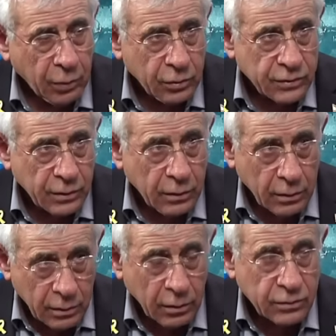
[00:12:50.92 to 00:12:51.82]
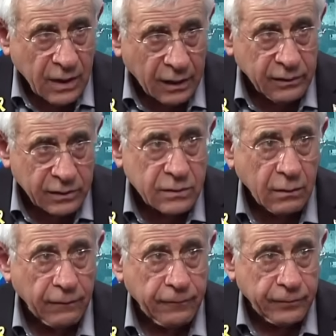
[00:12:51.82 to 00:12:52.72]
Because those
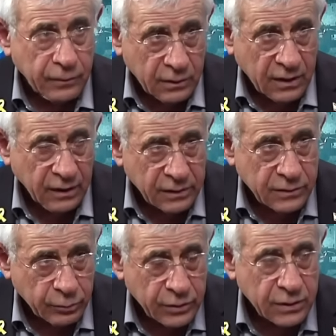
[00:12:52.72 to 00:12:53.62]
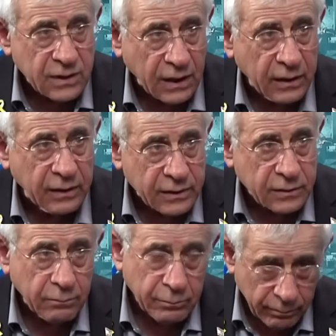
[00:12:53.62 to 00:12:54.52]
hundreds of killers which Israel
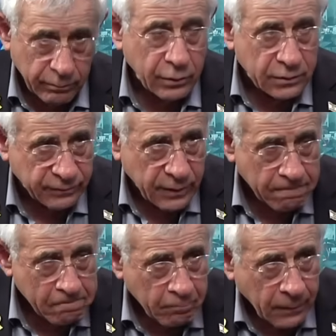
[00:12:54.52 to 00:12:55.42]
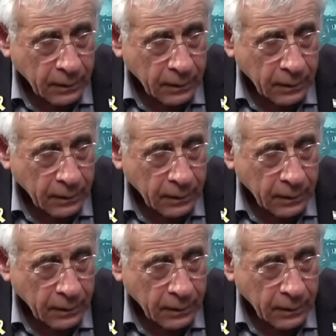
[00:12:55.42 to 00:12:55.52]
released because of the